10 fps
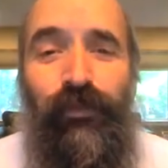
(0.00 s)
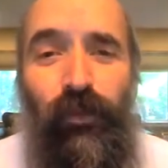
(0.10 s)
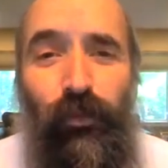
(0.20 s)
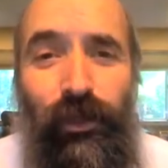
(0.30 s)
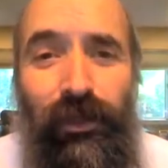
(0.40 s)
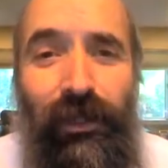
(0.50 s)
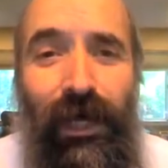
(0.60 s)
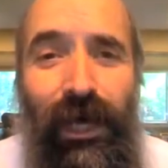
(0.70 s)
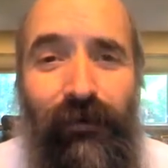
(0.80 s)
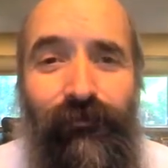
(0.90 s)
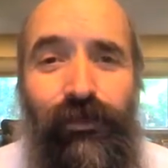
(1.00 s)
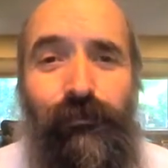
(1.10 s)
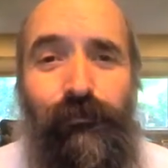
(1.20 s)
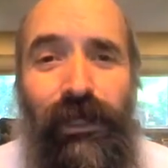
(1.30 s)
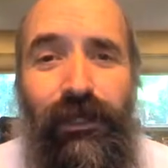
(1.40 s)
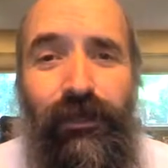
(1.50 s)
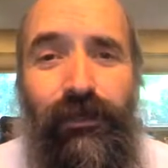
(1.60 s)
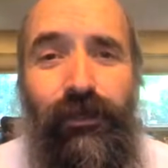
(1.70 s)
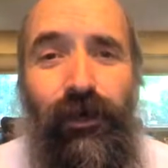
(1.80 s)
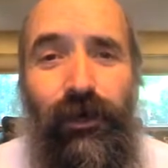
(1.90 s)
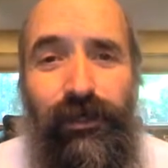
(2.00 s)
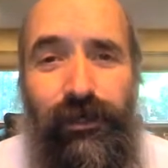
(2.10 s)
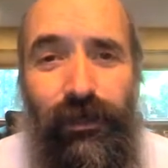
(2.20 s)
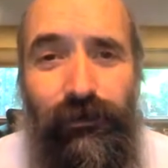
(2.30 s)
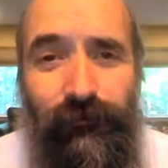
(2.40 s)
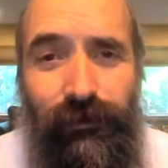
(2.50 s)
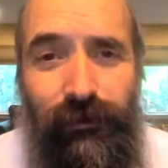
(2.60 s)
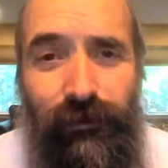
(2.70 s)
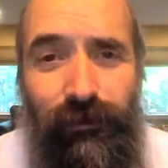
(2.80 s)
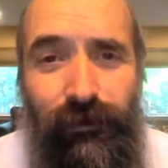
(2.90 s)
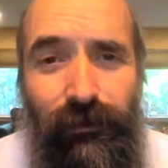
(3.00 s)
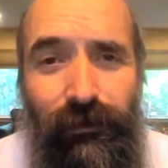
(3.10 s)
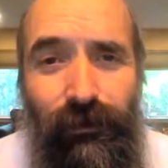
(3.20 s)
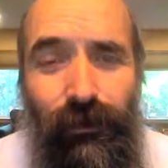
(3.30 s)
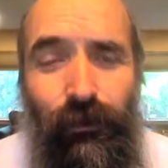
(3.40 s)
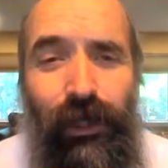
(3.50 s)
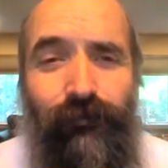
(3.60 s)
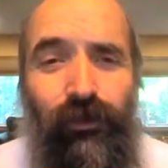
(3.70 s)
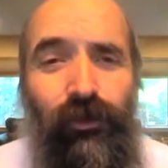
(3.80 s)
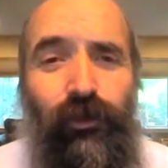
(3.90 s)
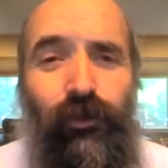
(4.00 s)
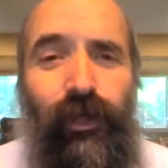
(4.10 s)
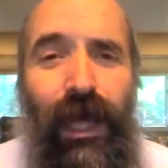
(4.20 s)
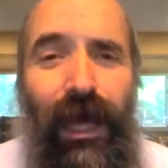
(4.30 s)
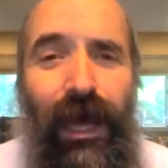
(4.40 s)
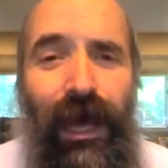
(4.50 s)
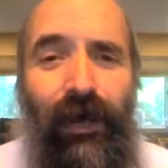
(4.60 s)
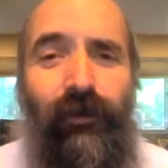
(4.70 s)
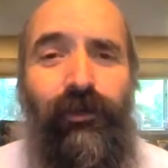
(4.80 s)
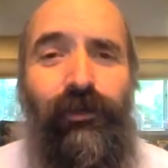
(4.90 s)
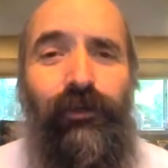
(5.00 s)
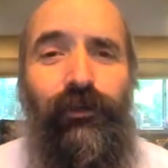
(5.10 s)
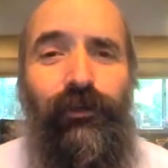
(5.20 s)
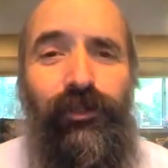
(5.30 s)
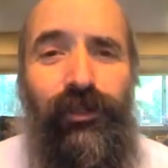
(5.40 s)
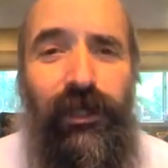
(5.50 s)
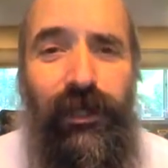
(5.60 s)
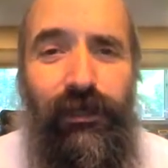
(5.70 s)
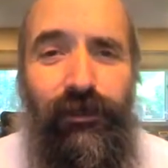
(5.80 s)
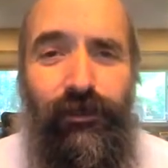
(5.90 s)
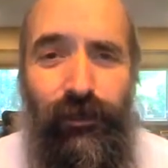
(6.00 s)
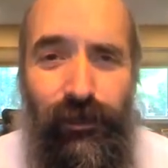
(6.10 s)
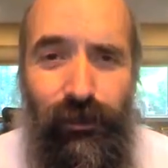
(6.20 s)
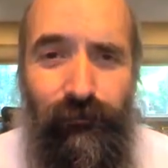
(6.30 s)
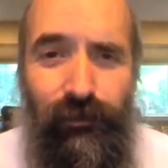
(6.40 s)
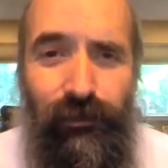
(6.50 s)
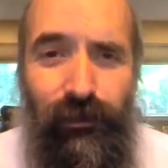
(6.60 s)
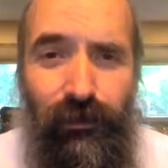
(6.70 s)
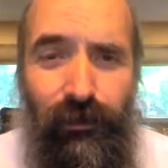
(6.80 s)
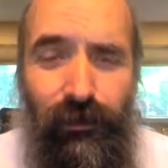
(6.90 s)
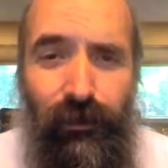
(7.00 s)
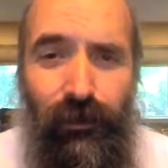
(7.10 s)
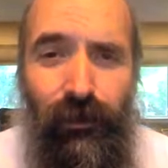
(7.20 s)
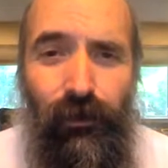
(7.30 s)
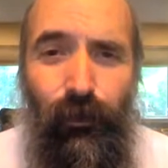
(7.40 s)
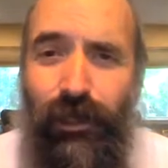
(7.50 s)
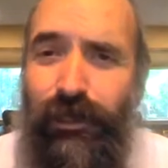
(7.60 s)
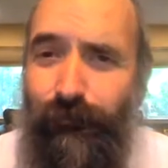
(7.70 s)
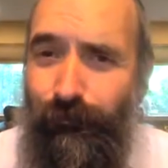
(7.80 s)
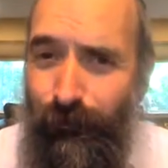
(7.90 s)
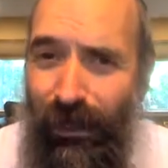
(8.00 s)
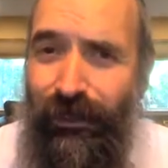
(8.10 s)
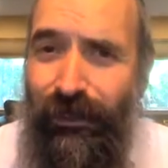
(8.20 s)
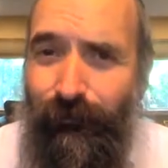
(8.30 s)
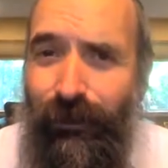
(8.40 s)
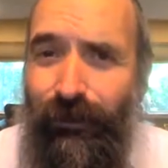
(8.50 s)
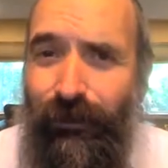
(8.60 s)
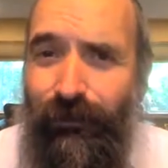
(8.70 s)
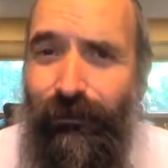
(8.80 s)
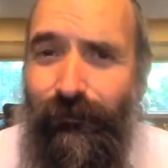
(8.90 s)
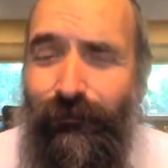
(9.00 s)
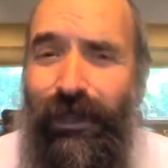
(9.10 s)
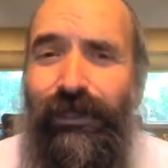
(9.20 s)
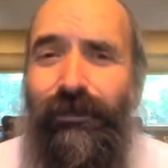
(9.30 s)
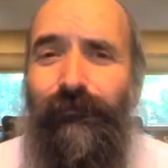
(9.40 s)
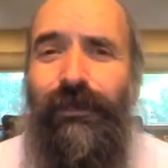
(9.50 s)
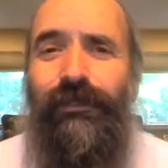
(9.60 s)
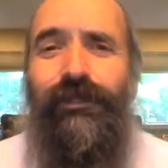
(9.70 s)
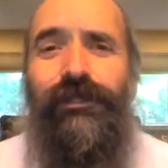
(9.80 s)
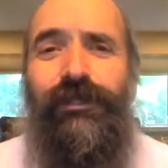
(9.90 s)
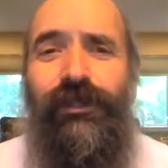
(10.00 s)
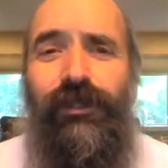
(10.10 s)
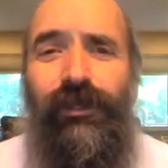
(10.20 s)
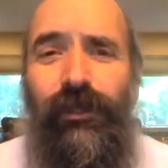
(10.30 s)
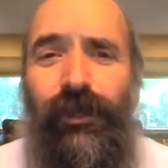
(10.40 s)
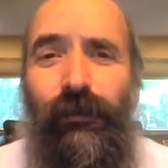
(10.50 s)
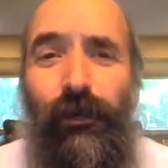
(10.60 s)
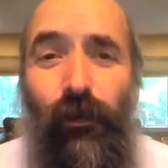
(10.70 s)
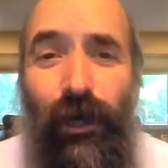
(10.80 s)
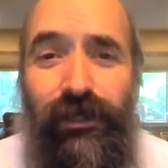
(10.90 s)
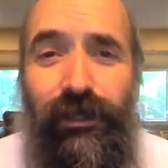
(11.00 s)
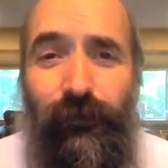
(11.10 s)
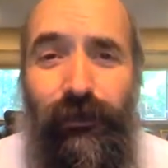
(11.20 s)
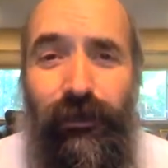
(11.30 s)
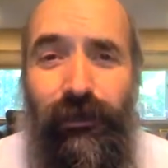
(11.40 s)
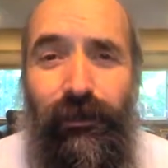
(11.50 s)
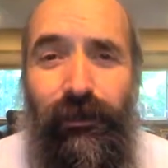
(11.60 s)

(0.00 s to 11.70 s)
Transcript: We have to bend ourselves. We have to learn how to change ourselves. What does bending mean? Bending means that we want something,